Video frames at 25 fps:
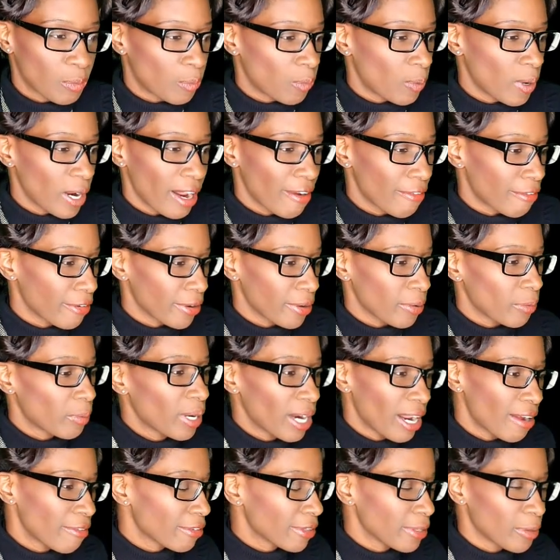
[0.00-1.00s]
whatever
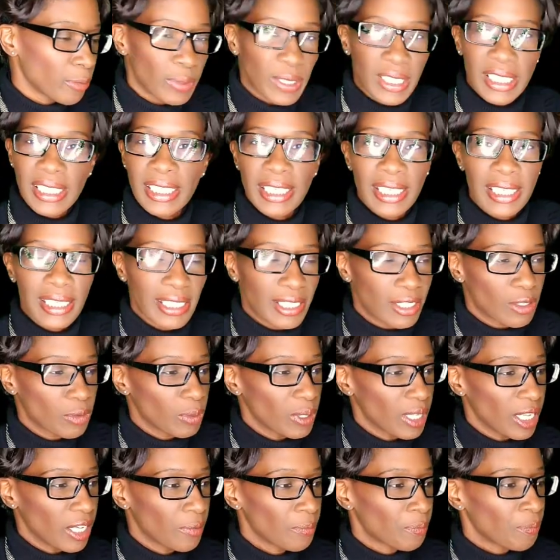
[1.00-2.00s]
whatever we see this
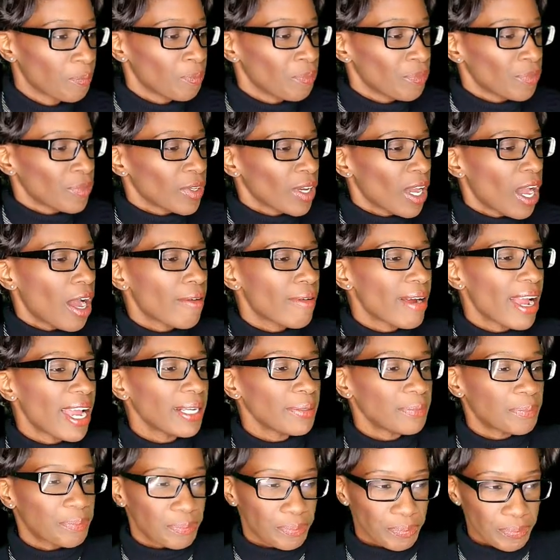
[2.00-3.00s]
week. All
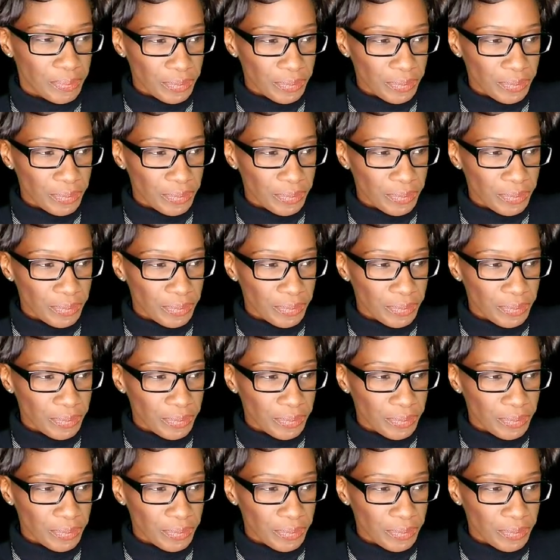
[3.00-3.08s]
right.